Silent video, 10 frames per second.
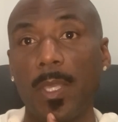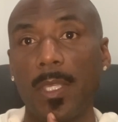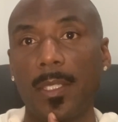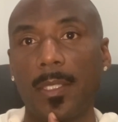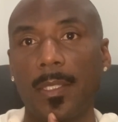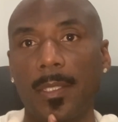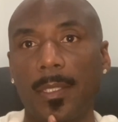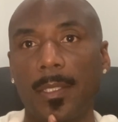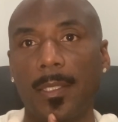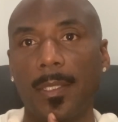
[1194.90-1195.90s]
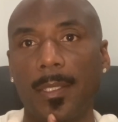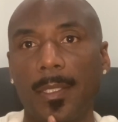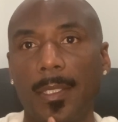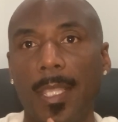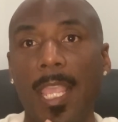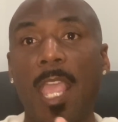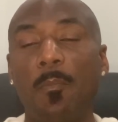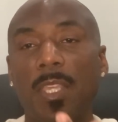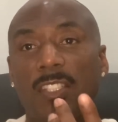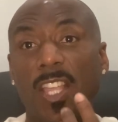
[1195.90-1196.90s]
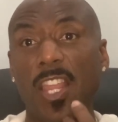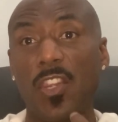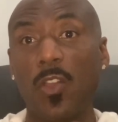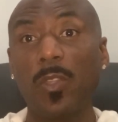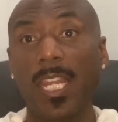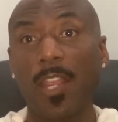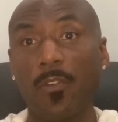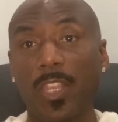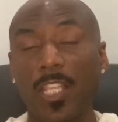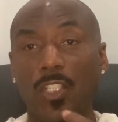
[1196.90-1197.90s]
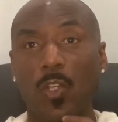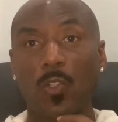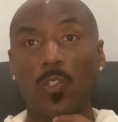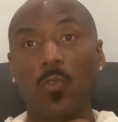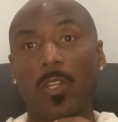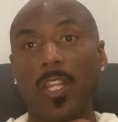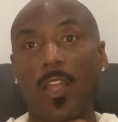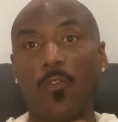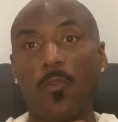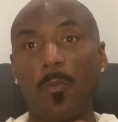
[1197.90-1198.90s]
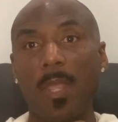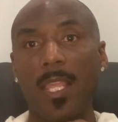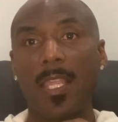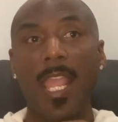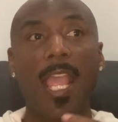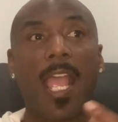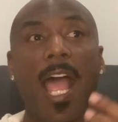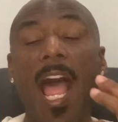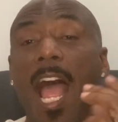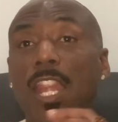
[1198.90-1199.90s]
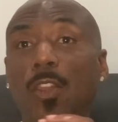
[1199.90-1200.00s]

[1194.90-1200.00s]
me. And because I know that everything's always working out for me, I